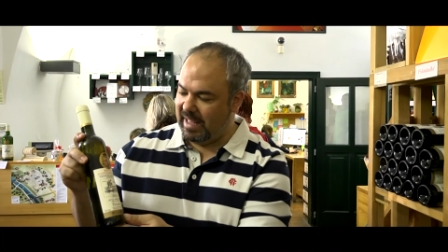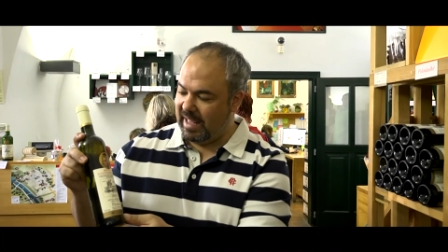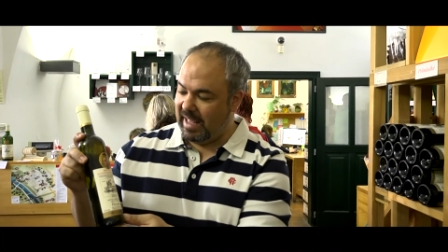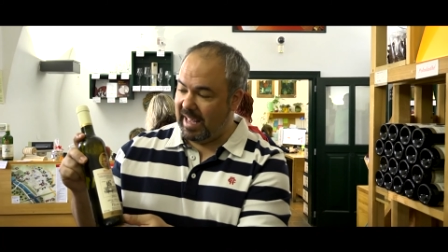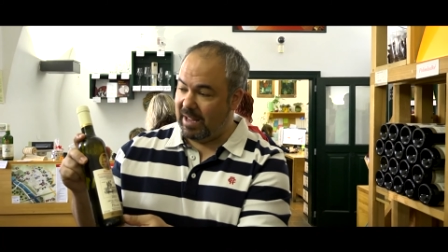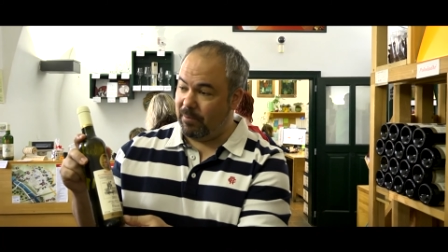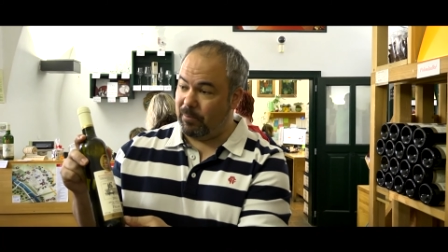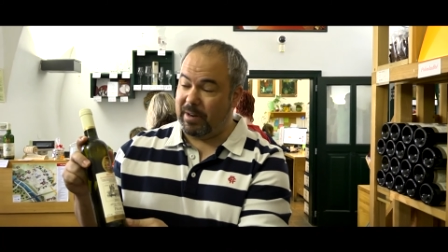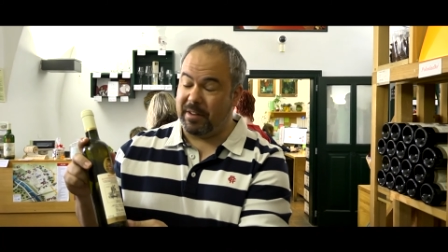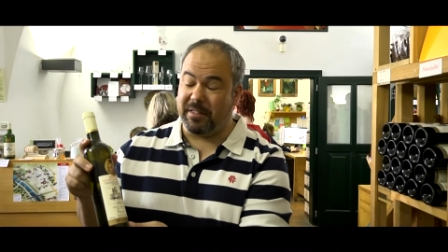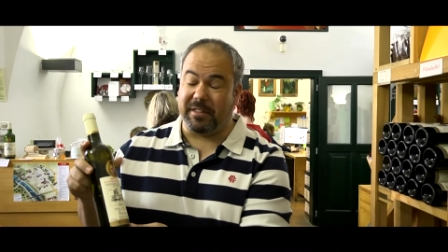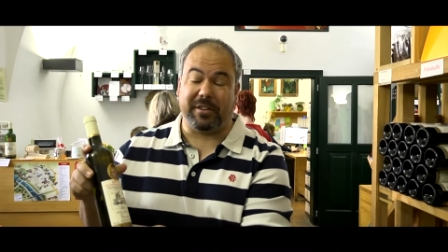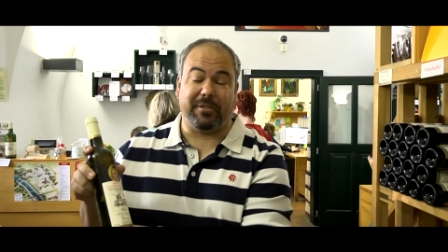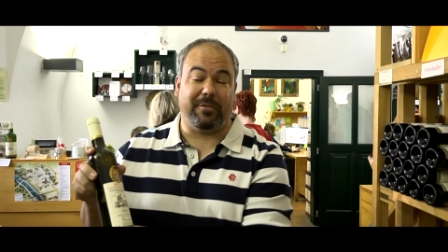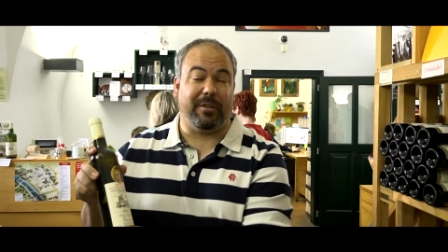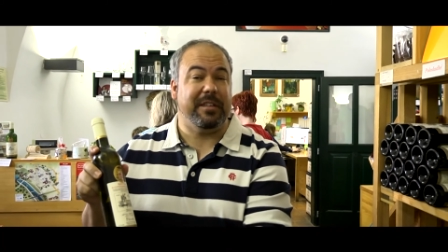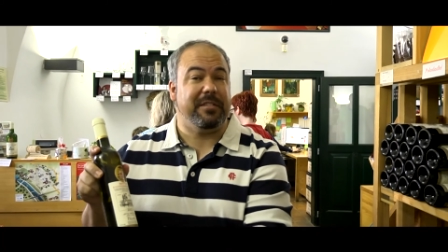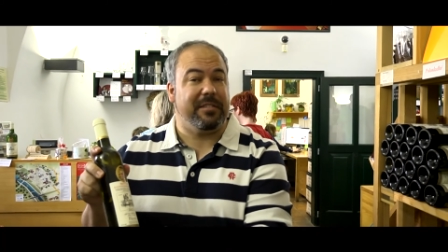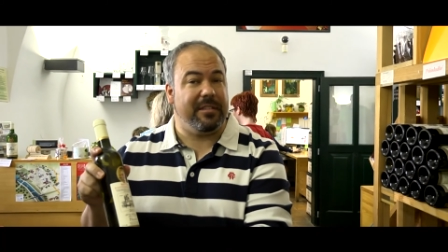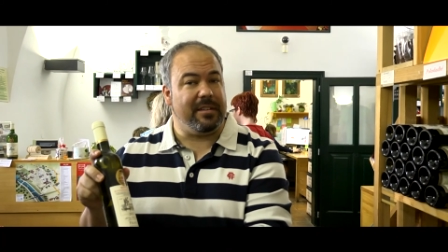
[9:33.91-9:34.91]
And one of the
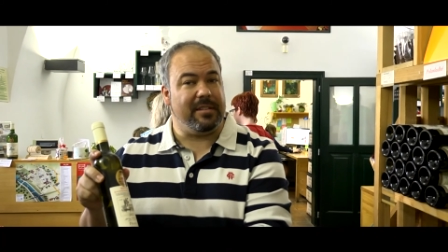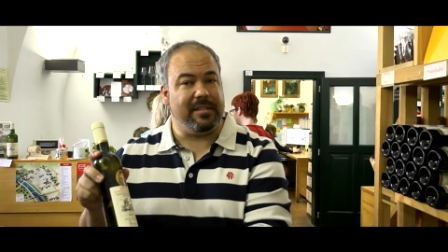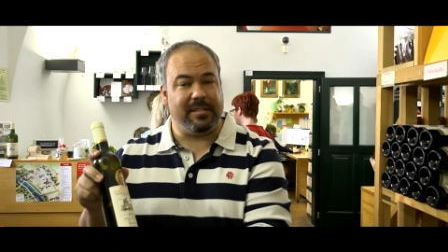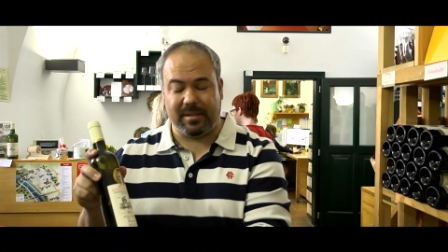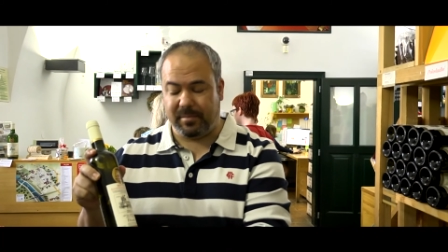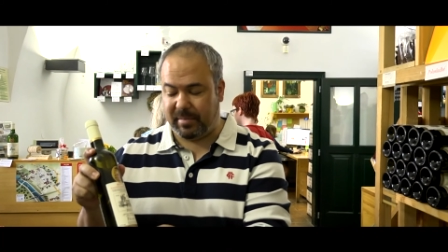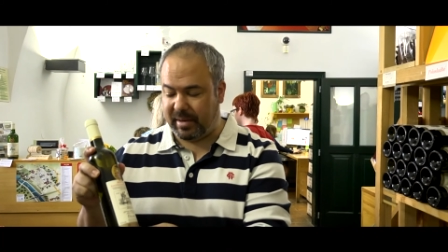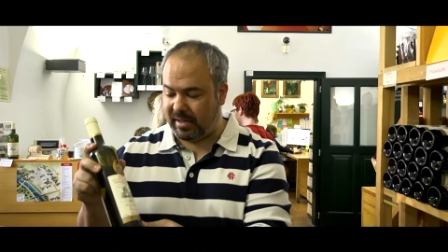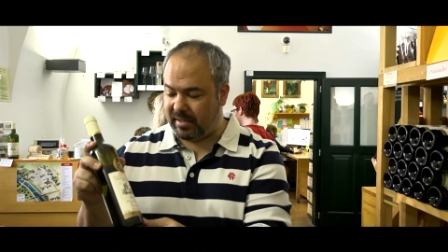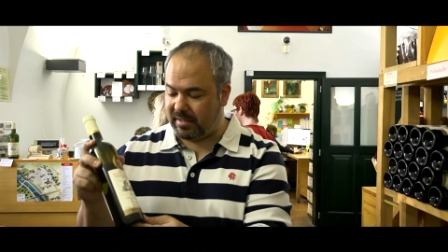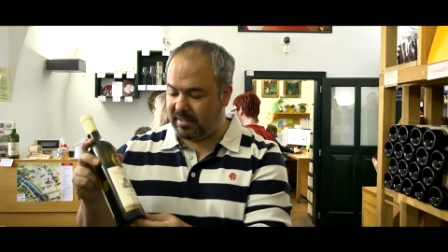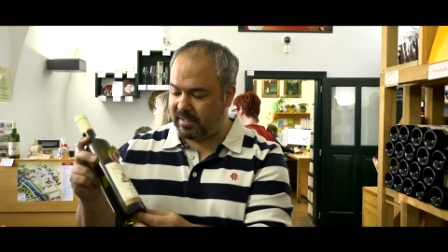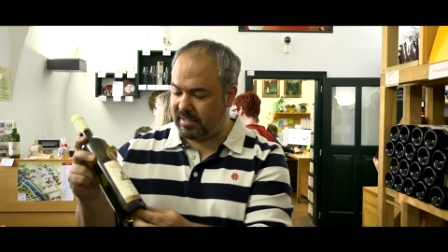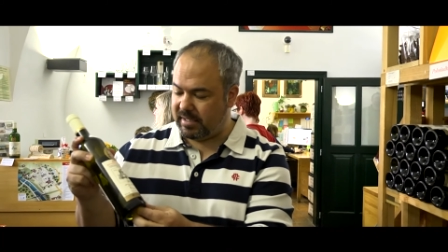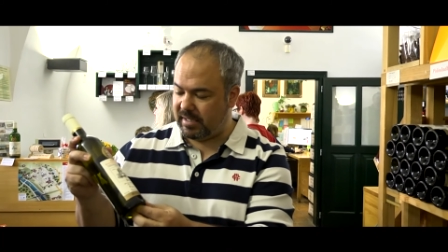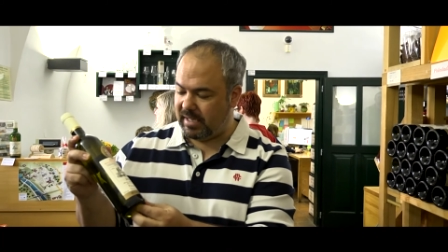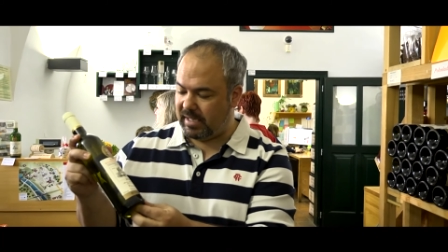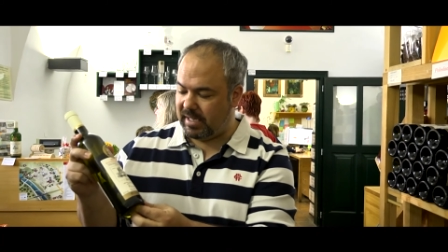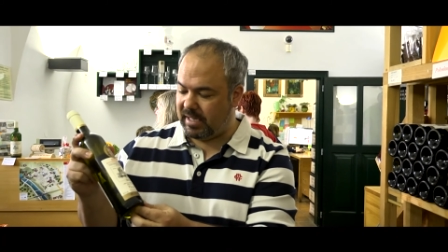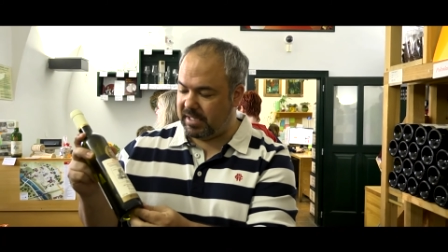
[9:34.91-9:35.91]
great things about
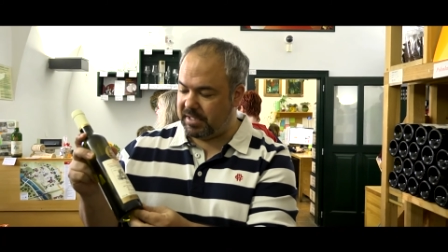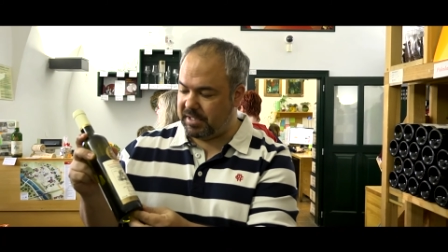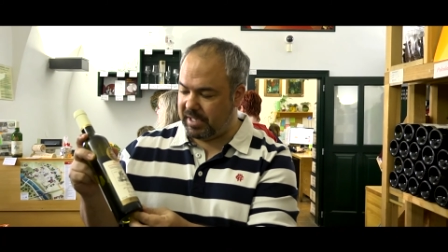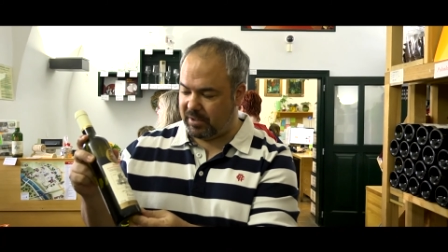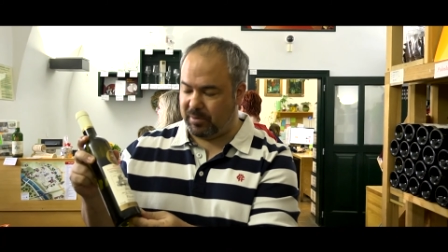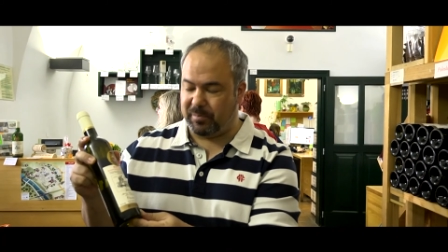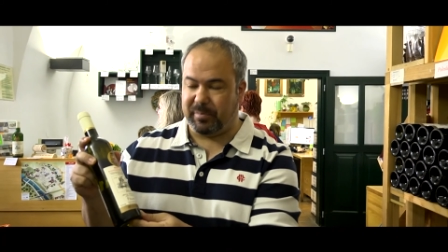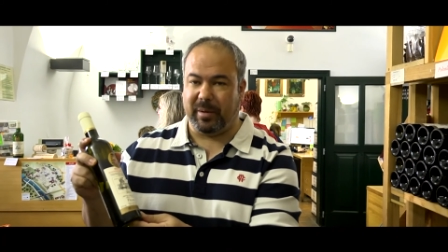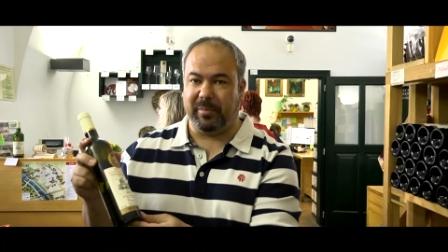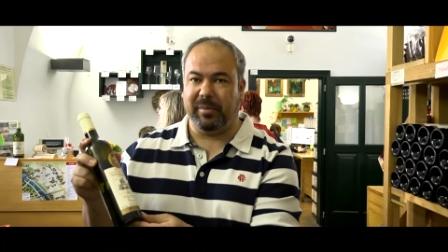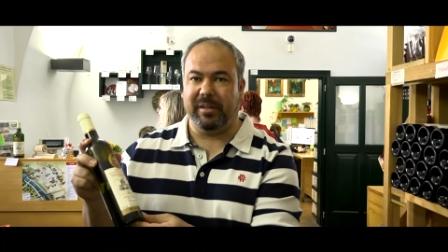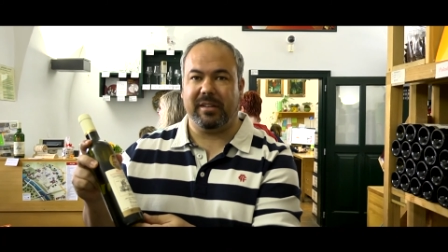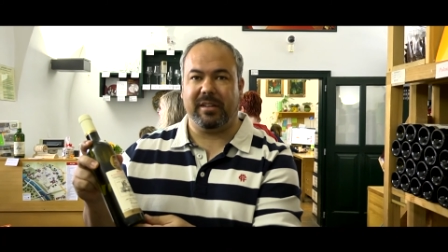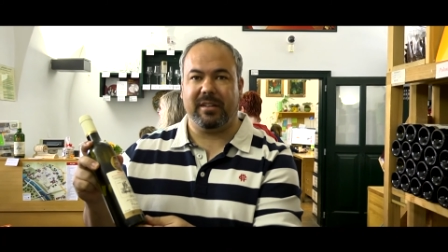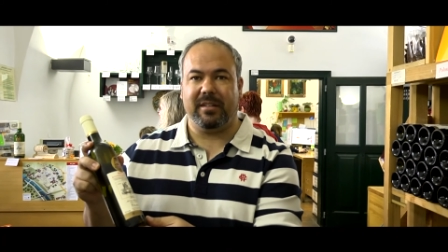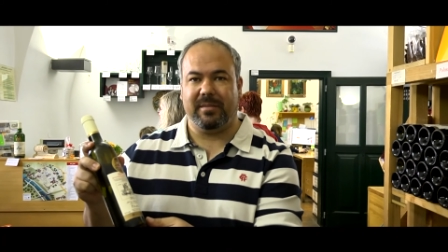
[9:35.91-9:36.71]
Czech Republic,